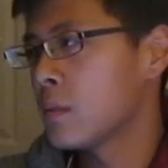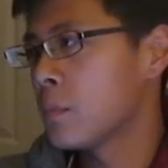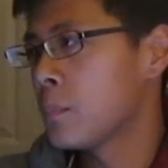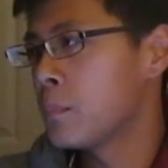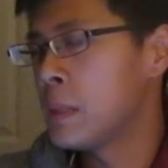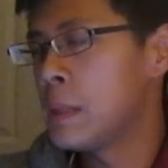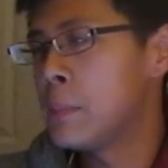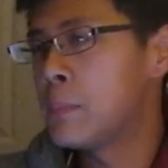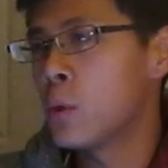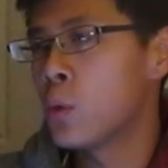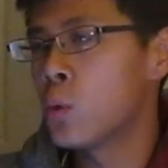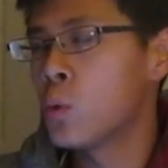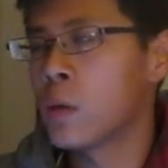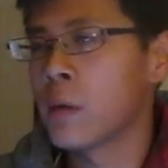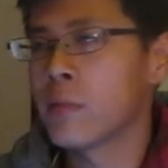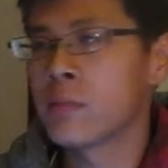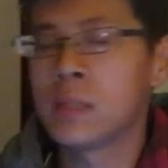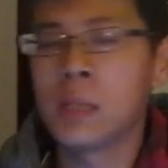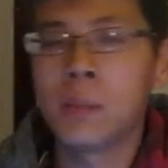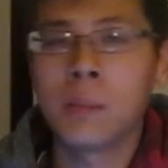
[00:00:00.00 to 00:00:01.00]
people who
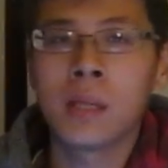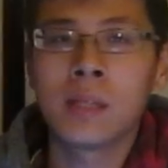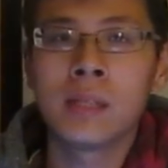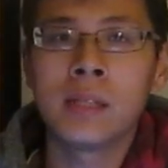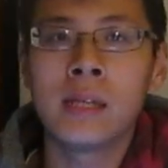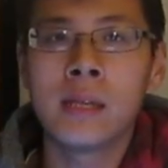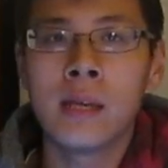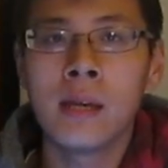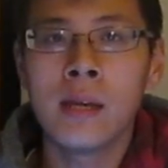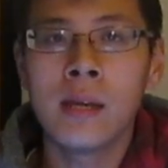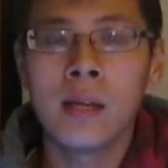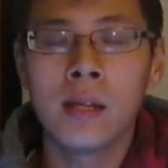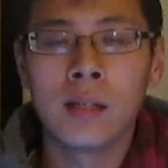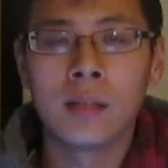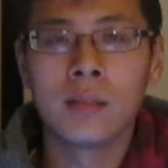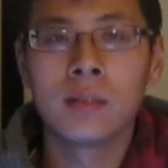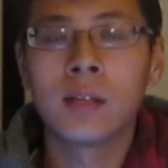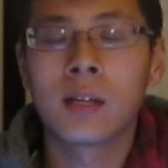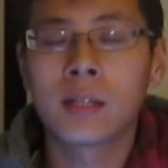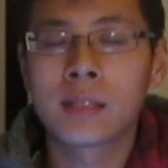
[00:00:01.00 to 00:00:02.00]
have seemingly
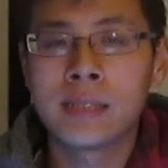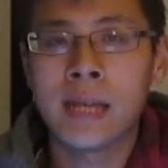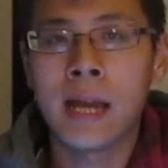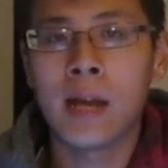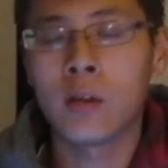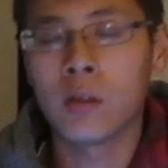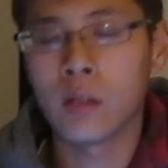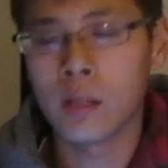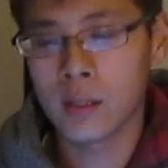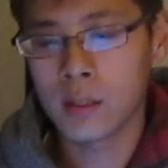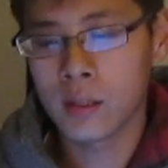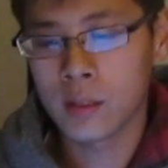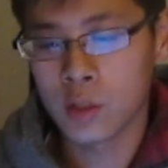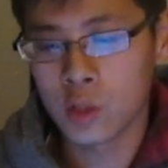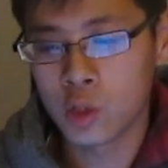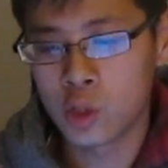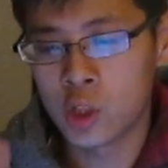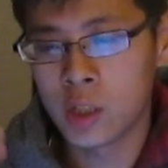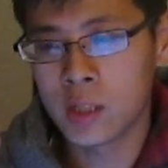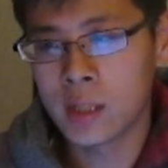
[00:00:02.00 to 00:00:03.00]
lucked out
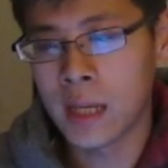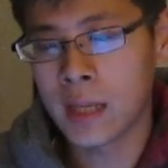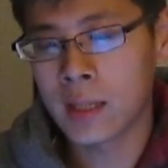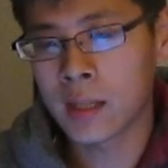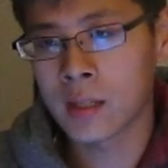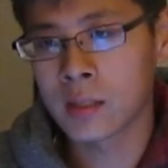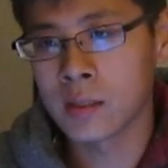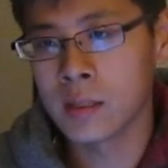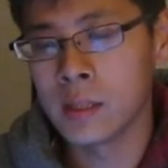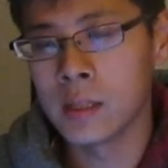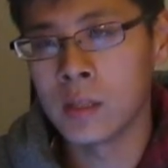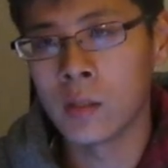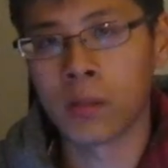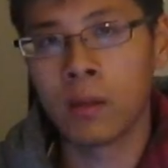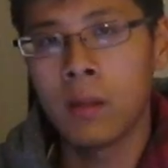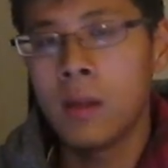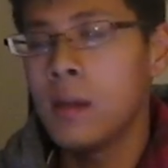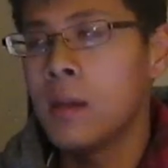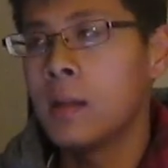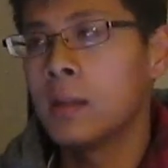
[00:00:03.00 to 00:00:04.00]
genetically or
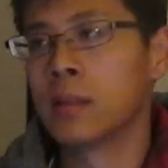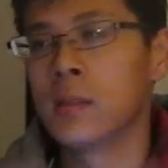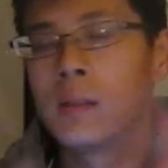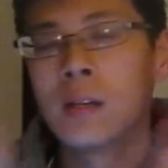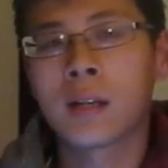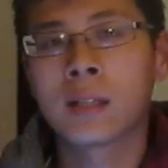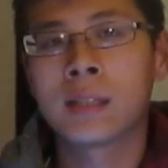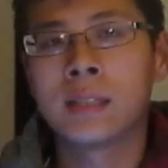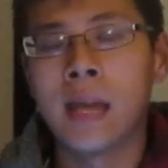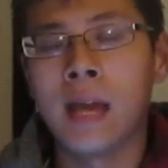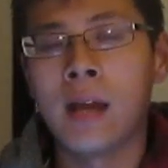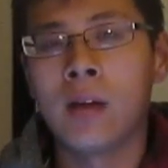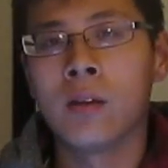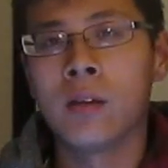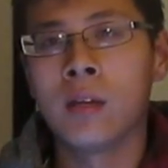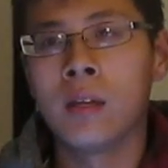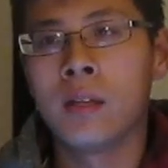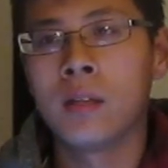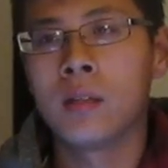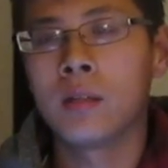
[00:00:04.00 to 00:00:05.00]
lucked
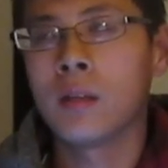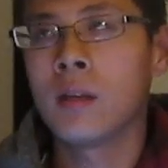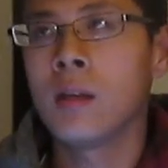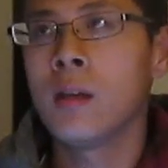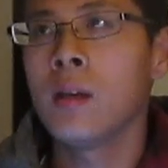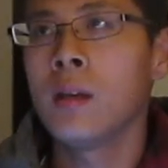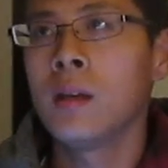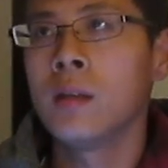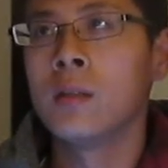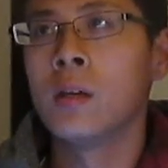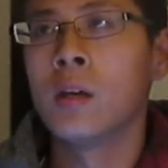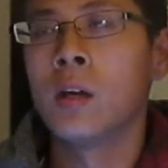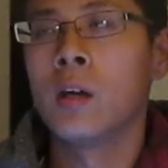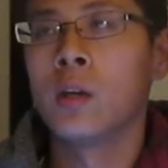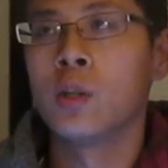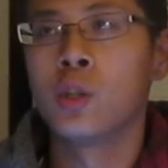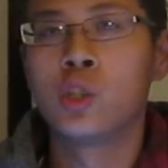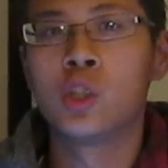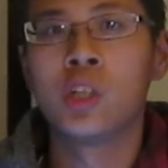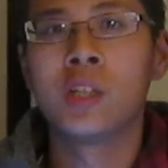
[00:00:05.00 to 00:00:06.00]
out in the
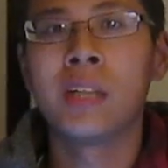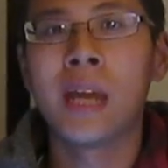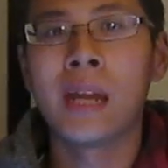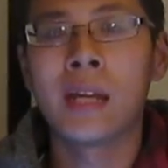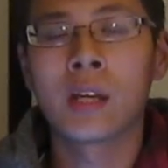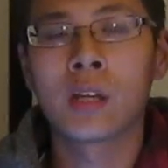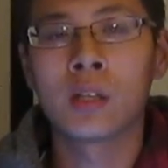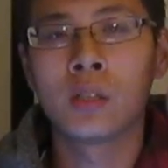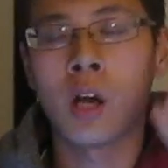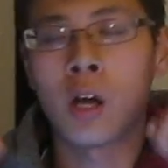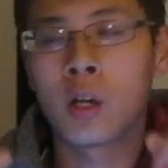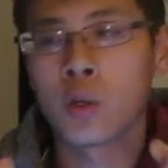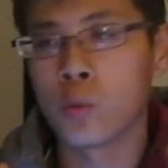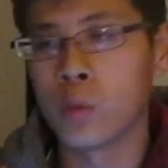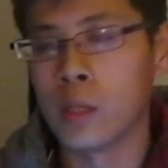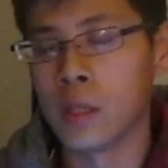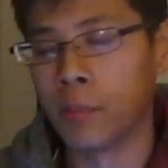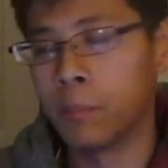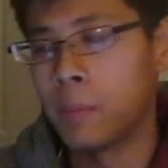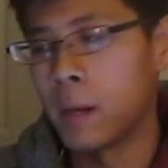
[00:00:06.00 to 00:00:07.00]
genetic
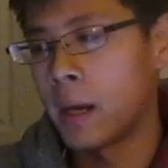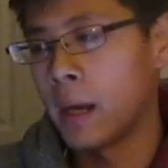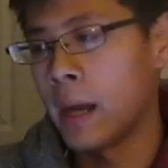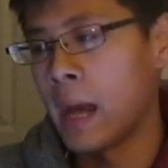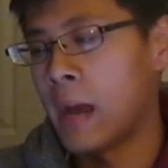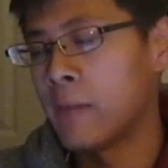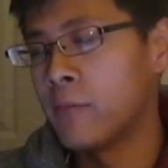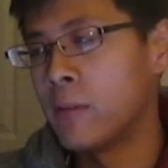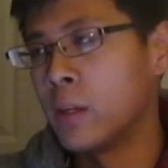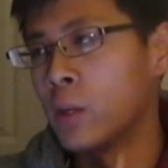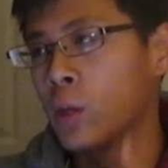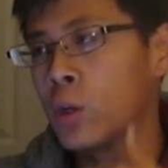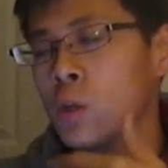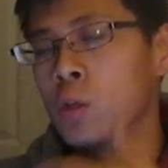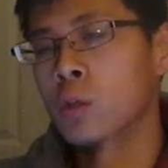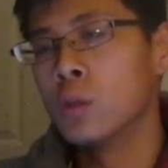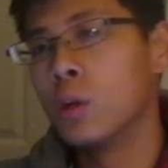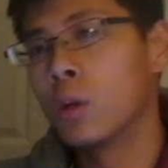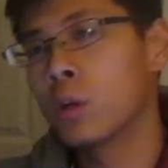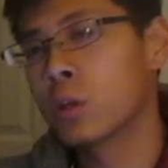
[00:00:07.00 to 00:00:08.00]
lottery by having
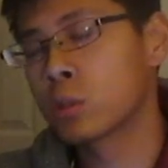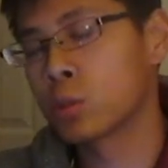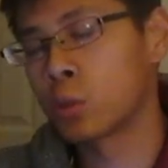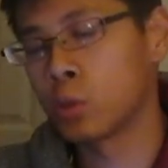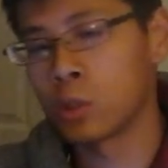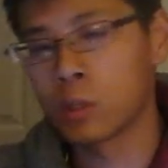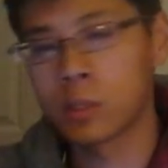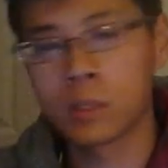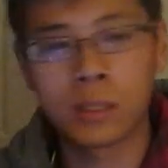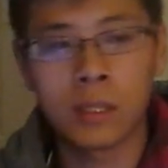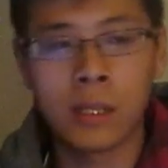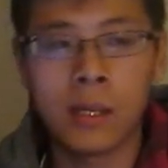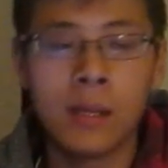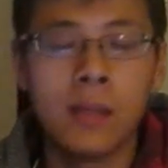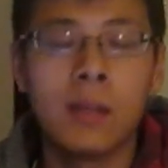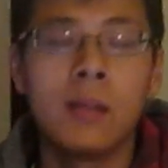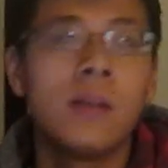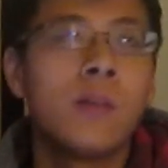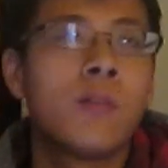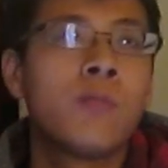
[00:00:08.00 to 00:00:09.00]
good looks or just
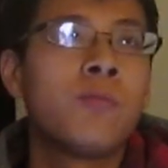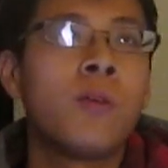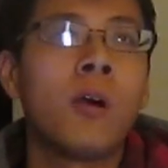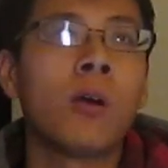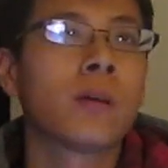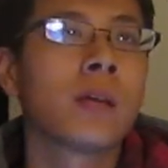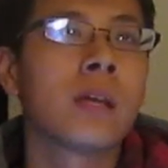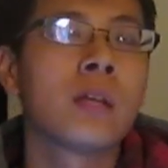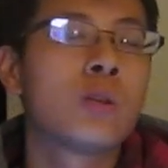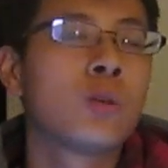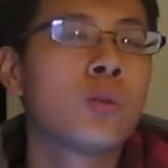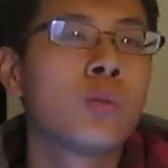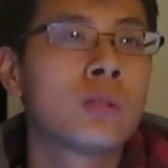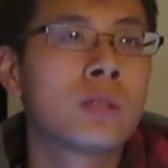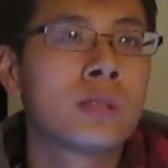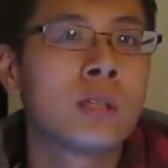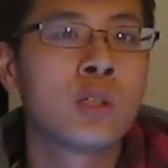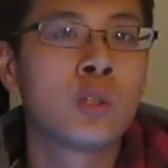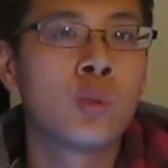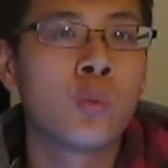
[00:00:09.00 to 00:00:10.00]
falling into a
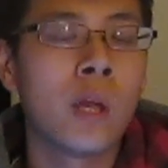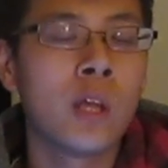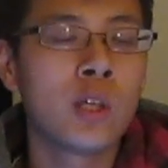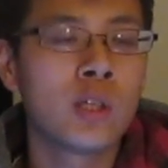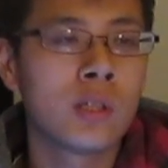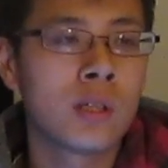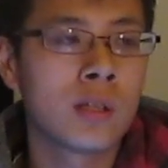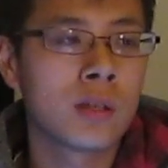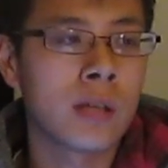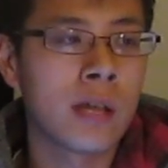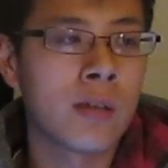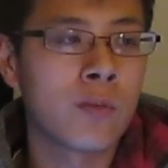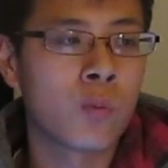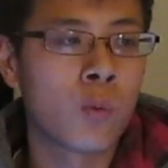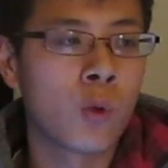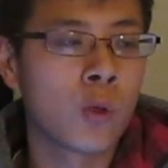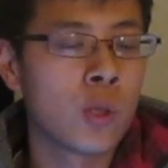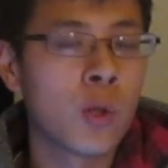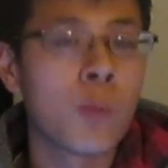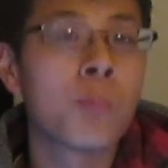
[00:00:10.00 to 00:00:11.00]
situation in life
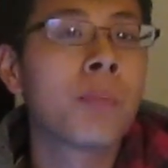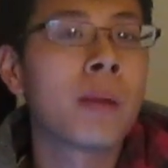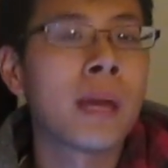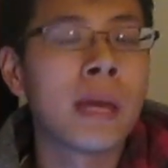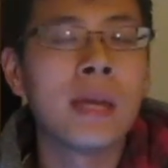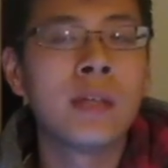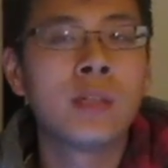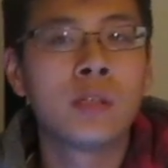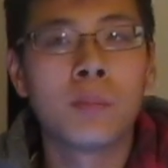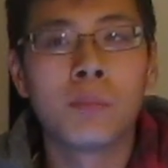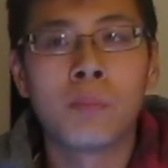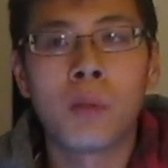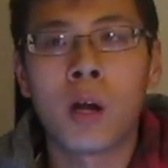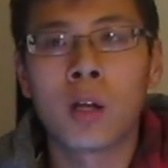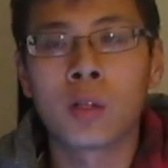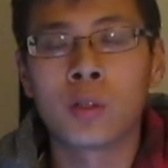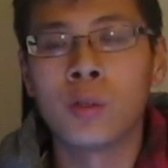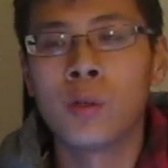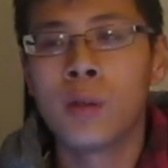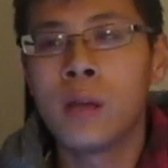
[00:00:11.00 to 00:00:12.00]
where they're paid to
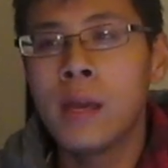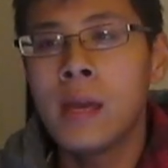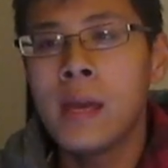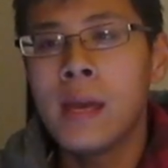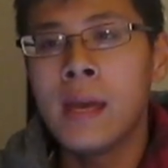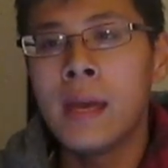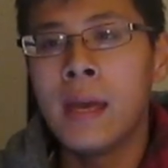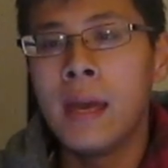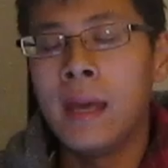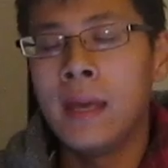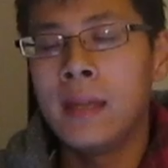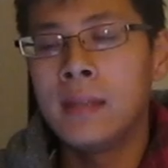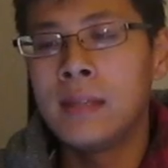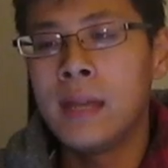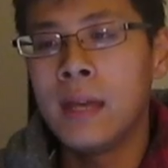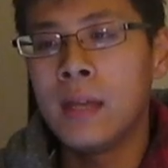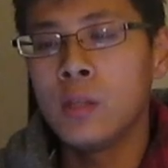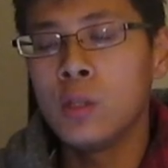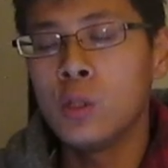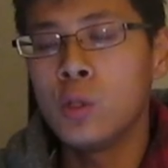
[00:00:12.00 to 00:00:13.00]
model. And
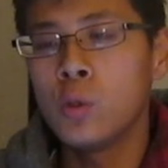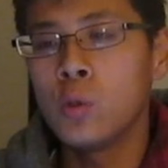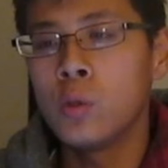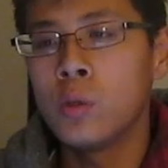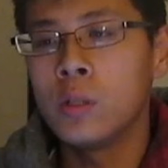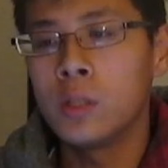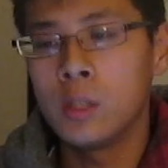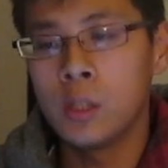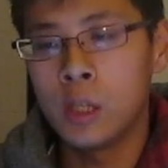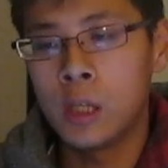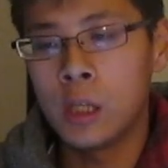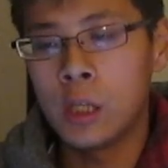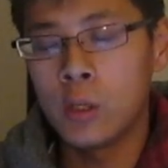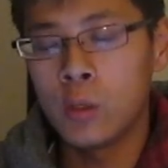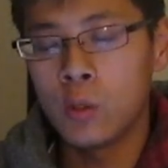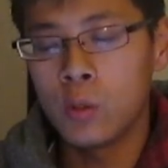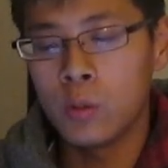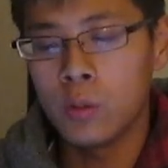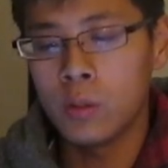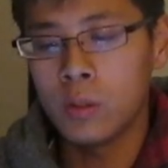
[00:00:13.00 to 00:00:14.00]
then you
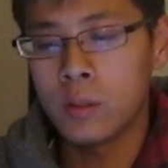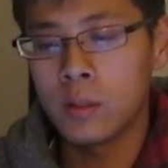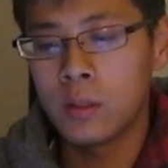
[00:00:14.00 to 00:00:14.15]
hear